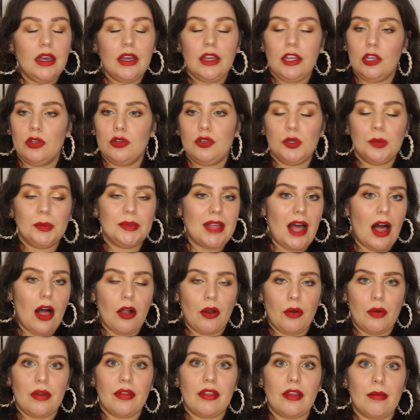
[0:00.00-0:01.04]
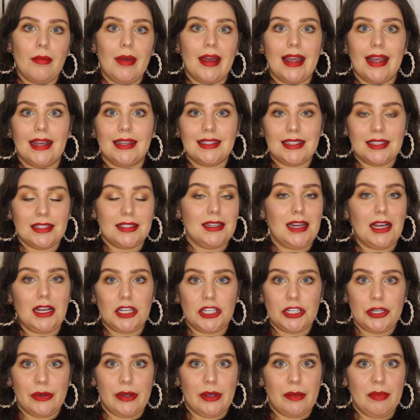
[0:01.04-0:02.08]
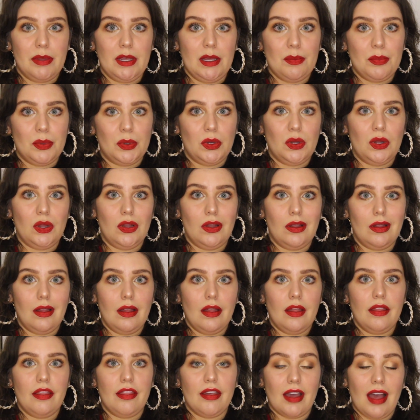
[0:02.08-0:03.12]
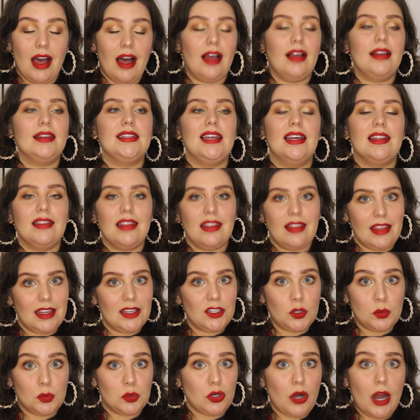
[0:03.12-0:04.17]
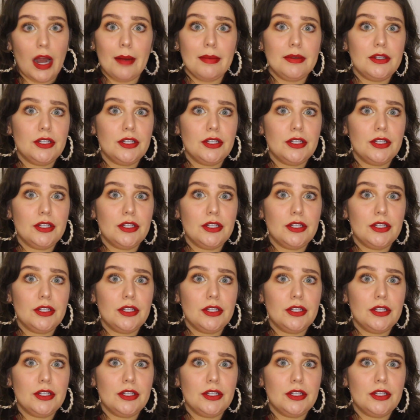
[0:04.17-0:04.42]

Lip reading: YouTube's algorithm, I guess it's not showing people the content that they subscribe